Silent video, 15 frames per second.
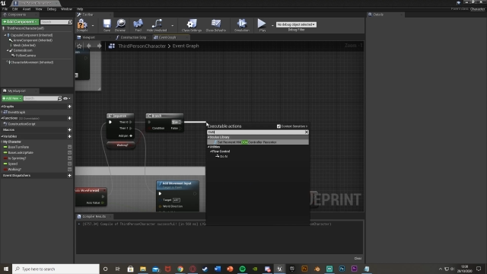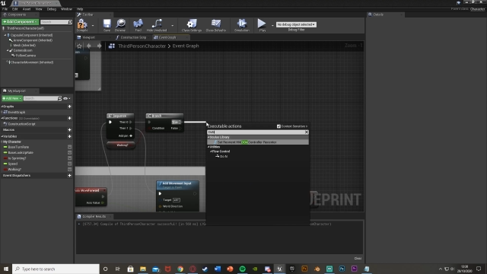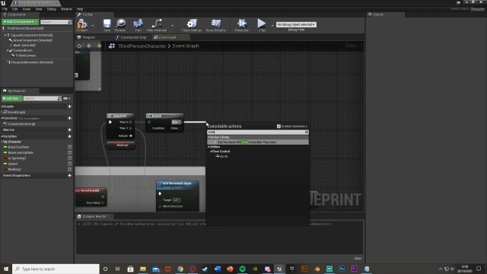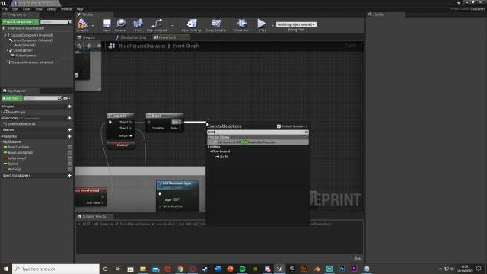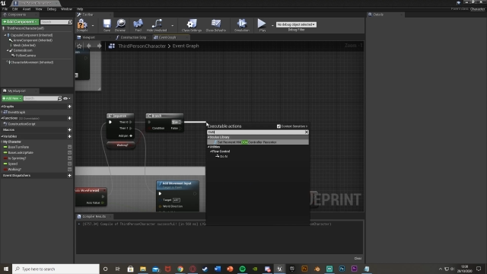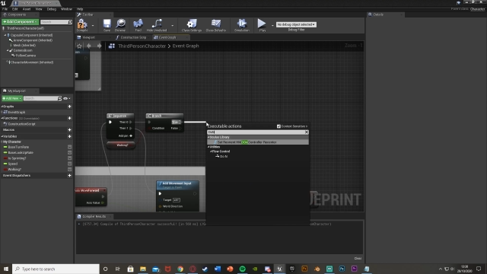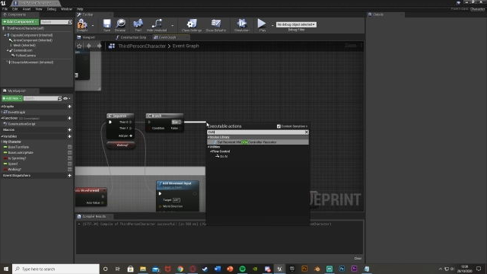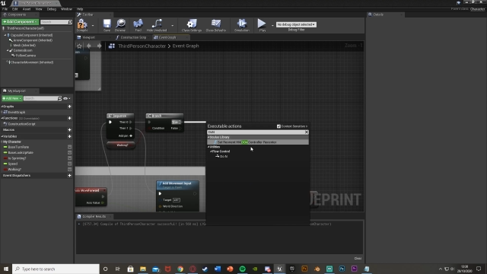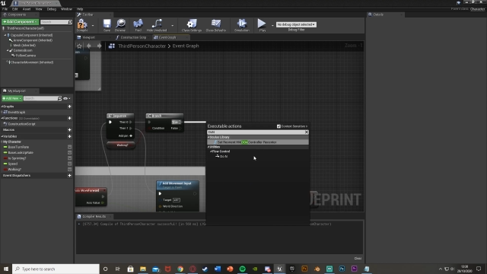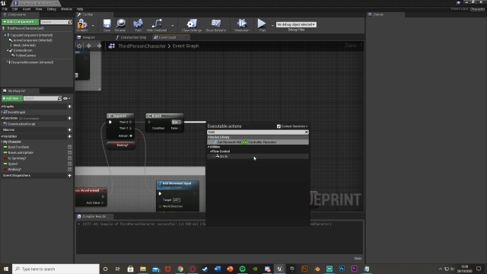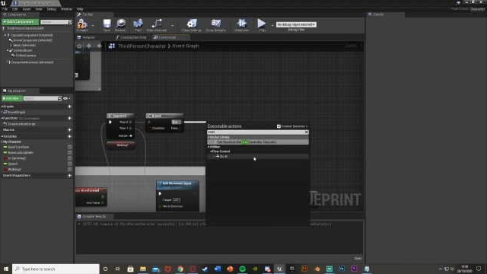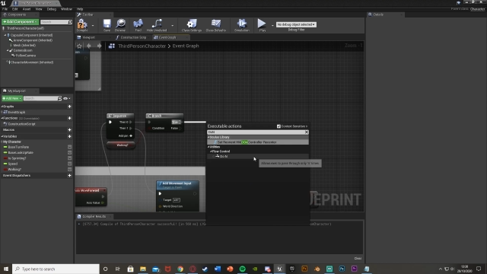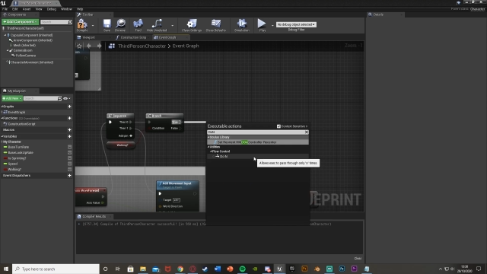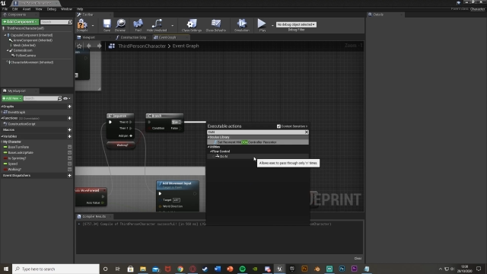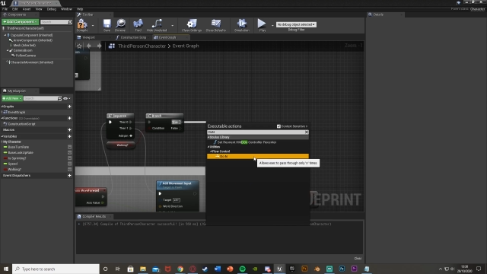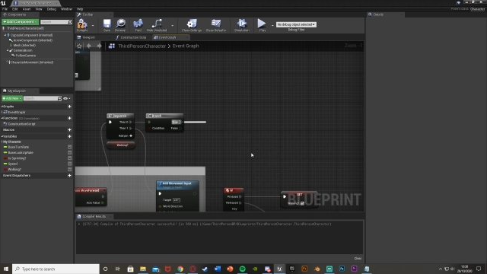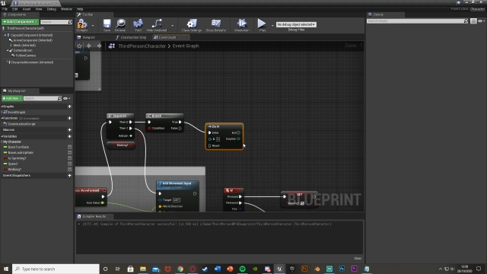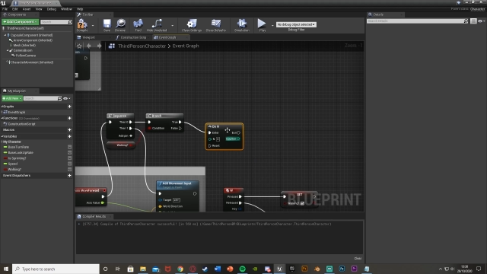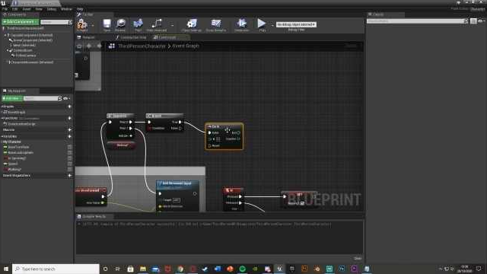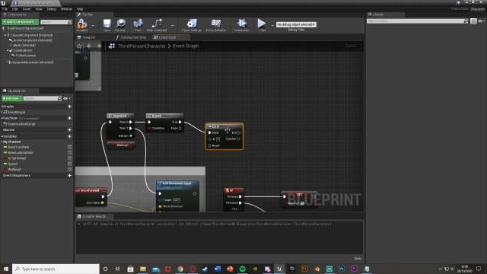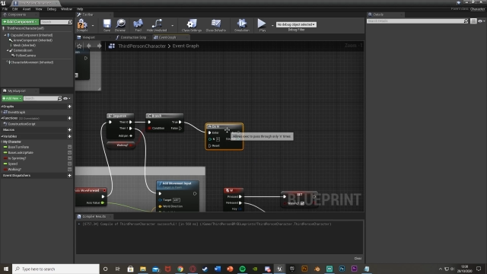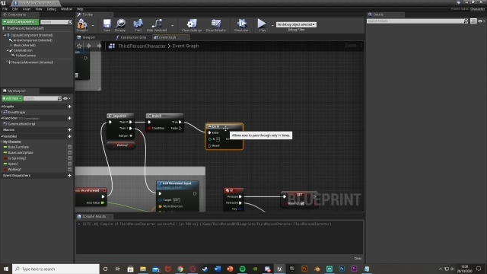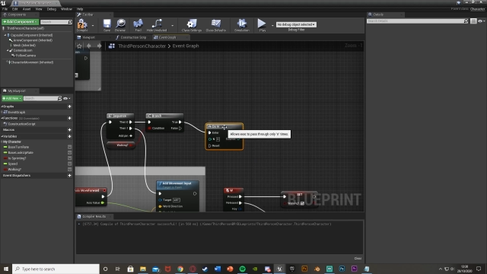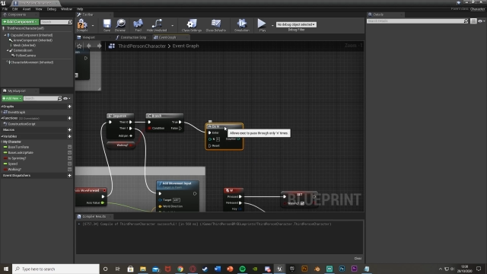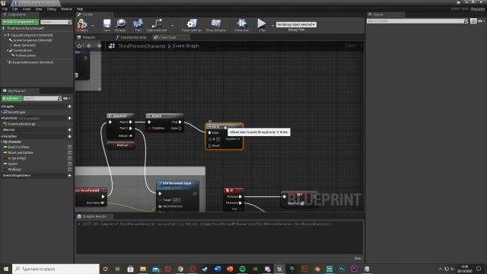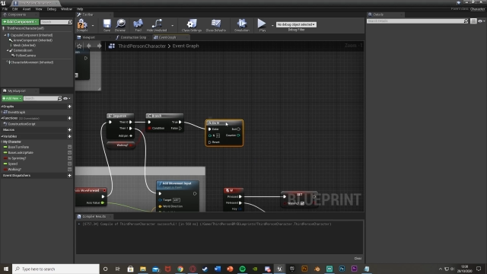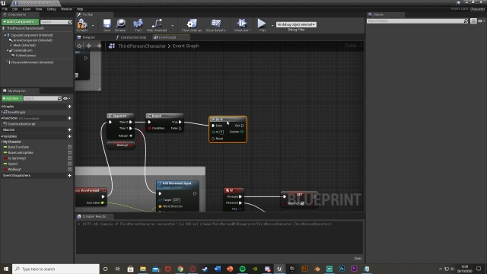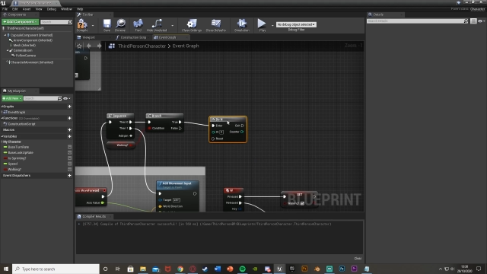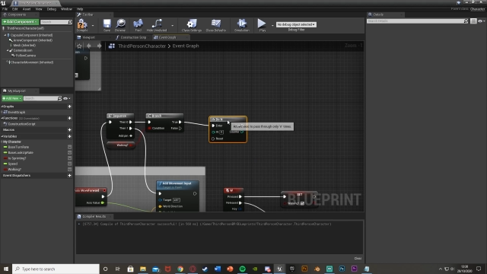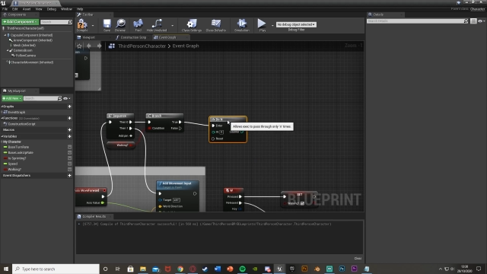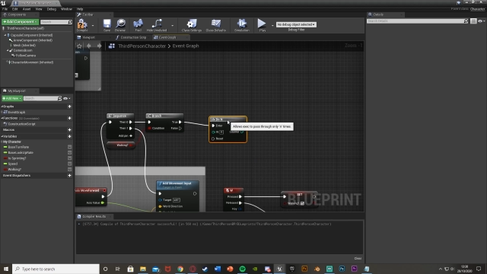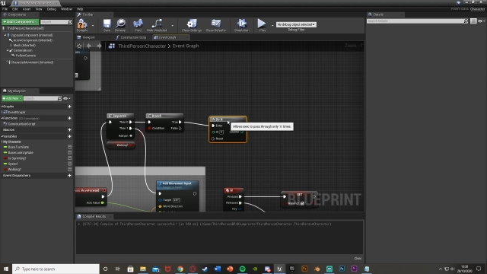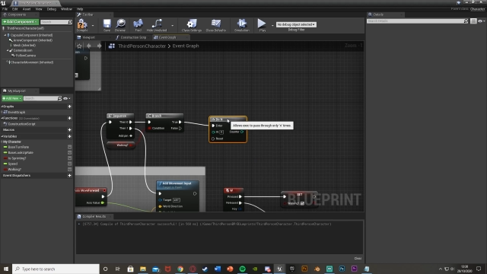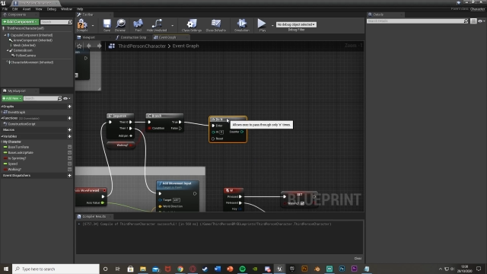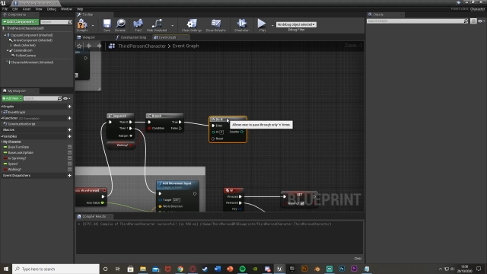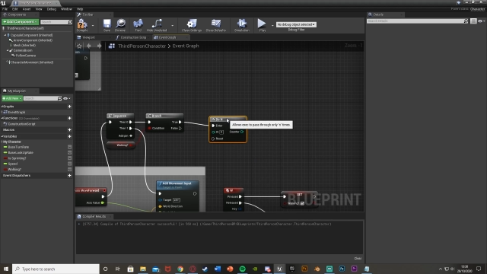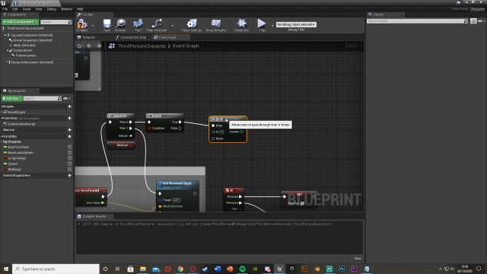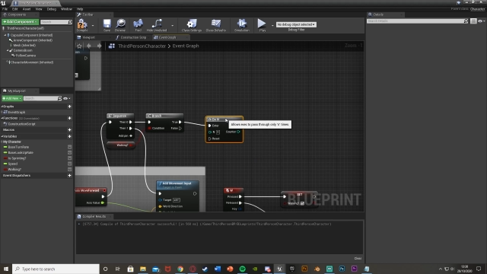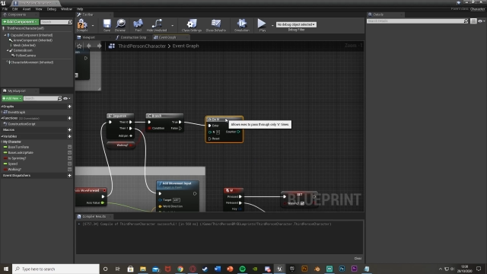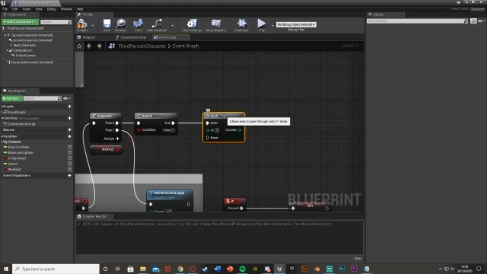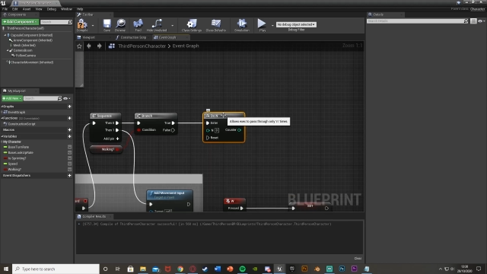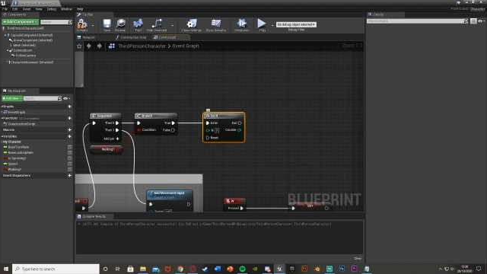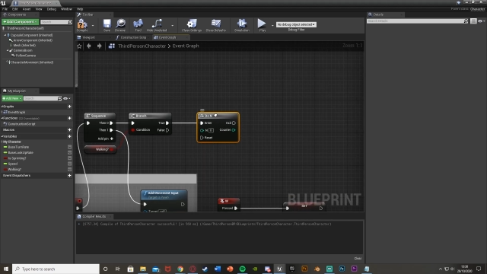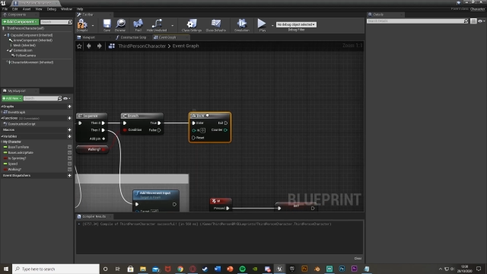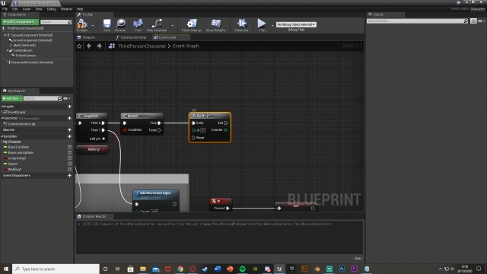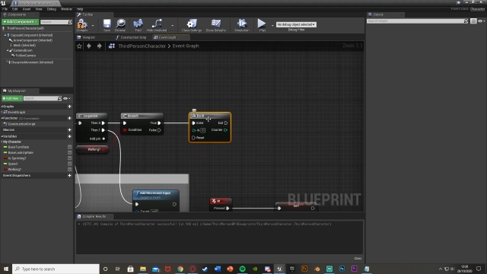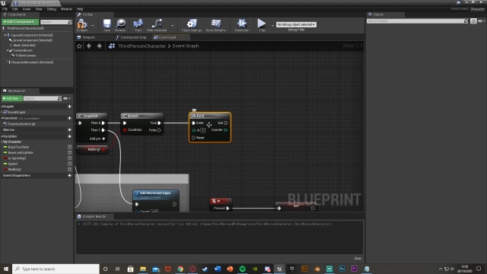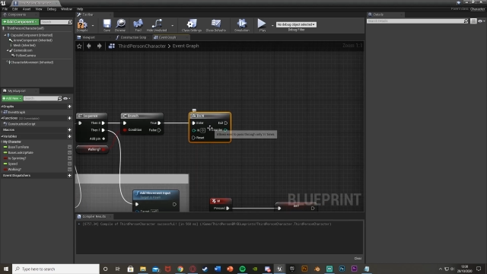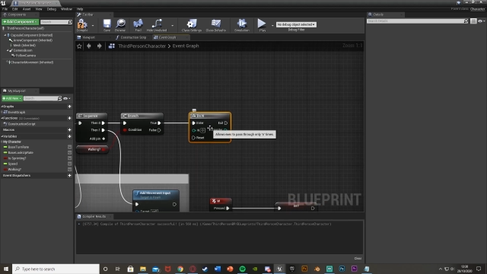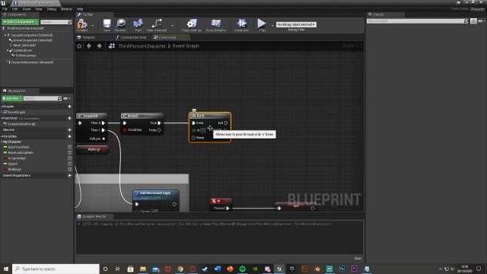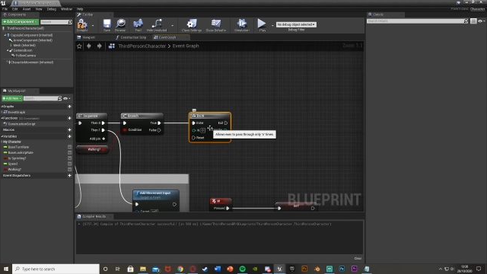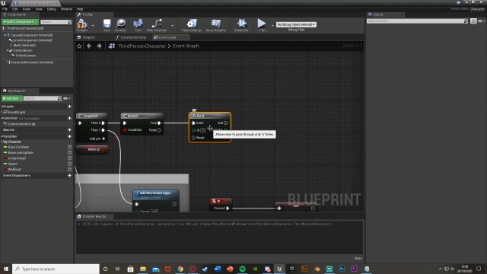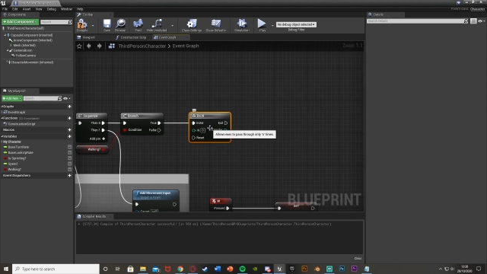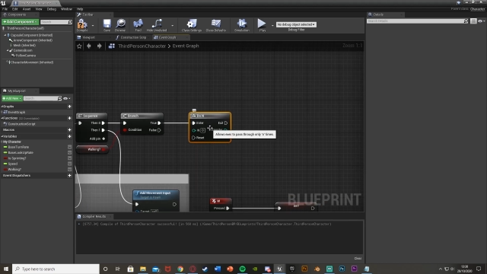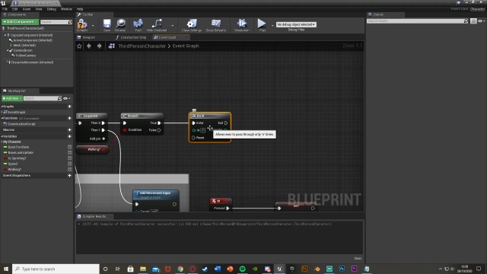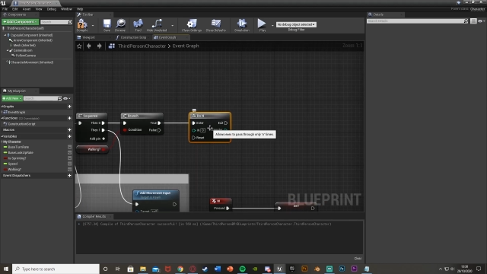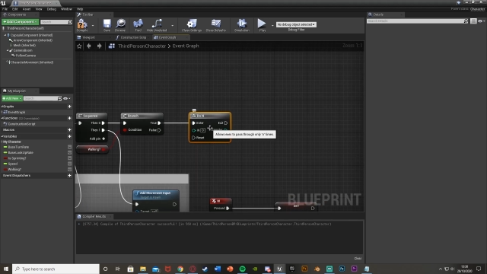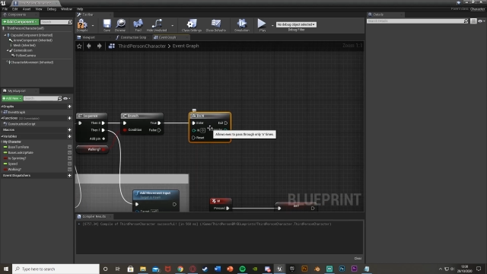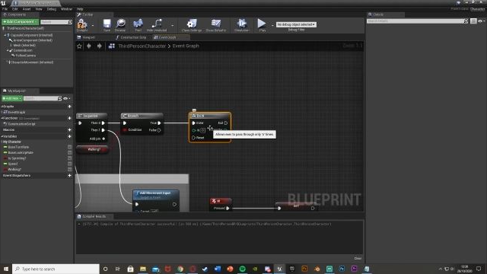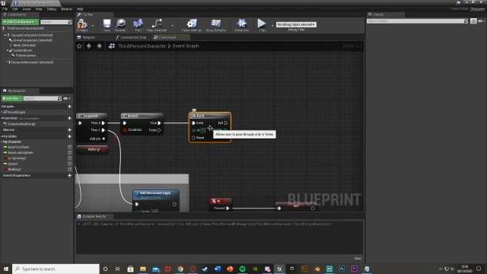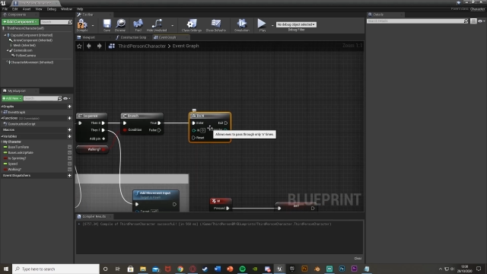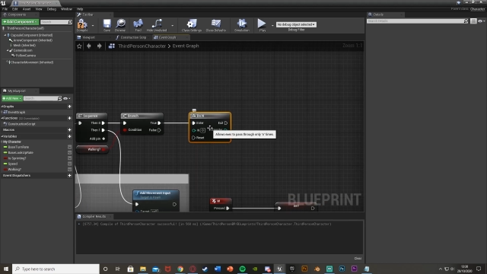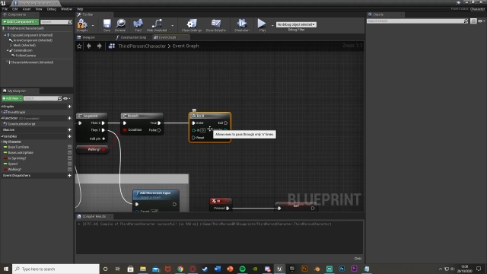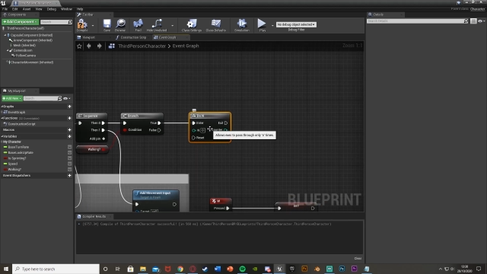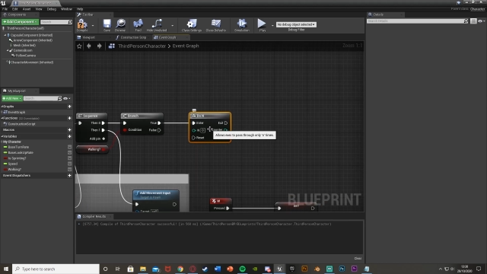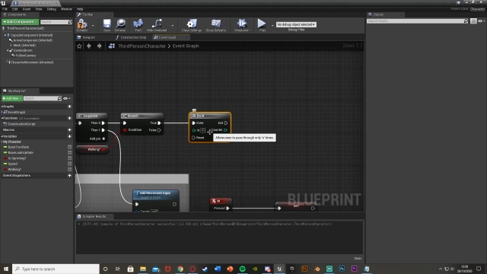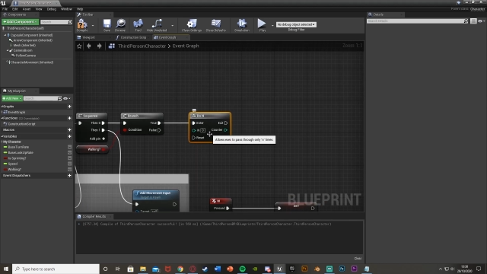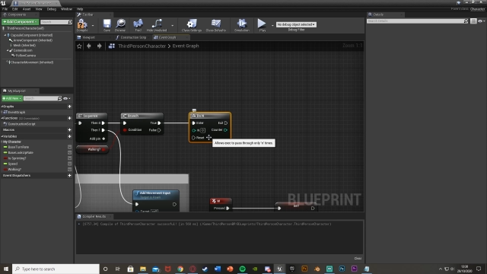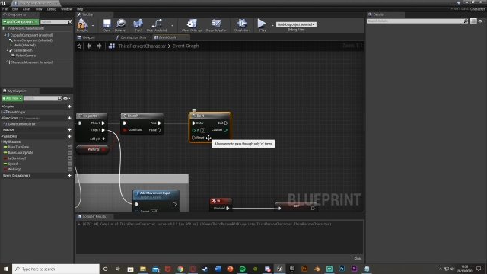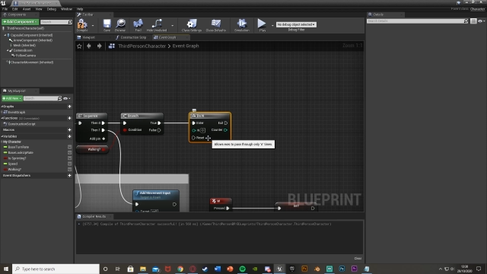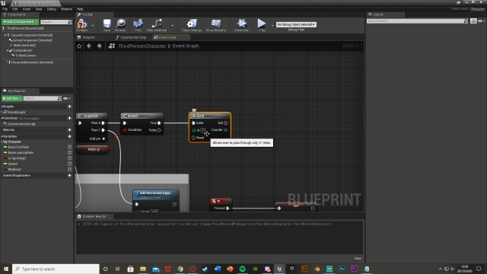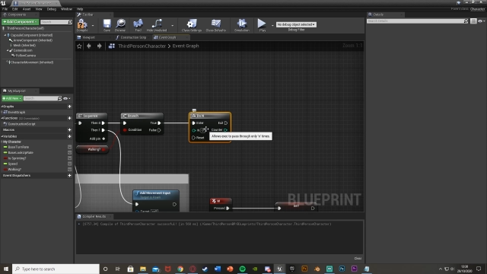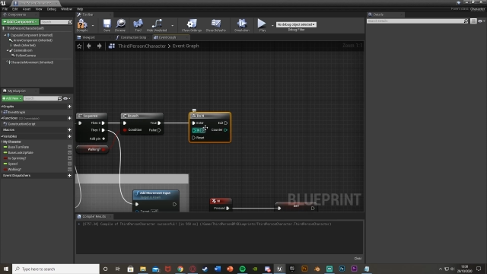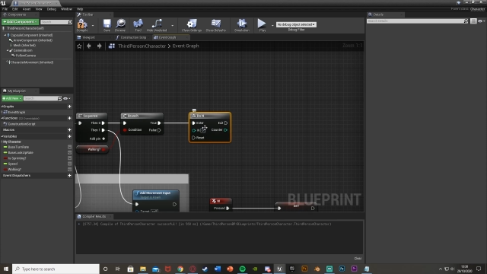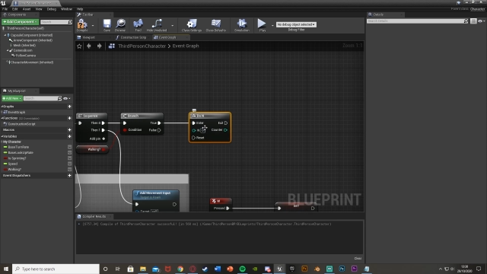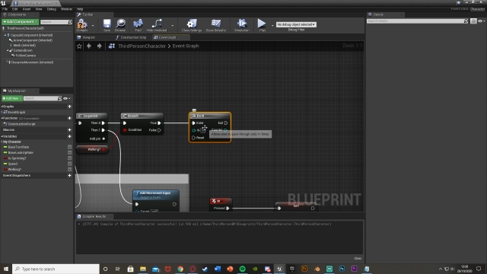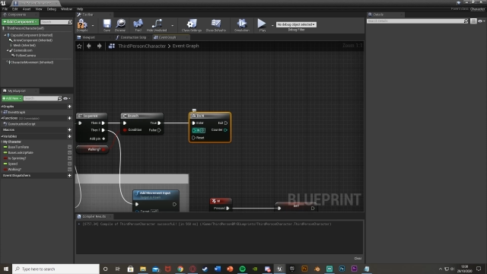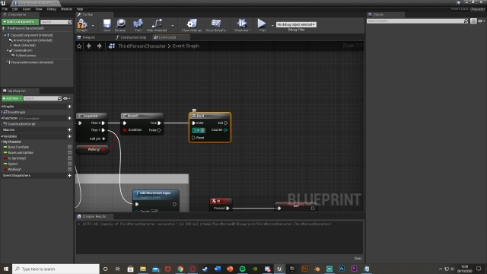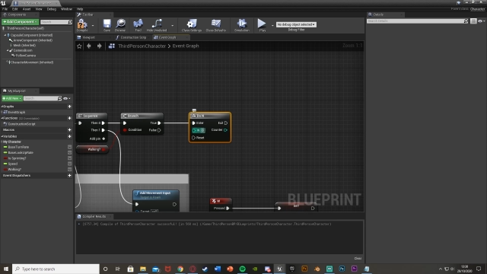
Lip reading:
[unreadable: no face in view]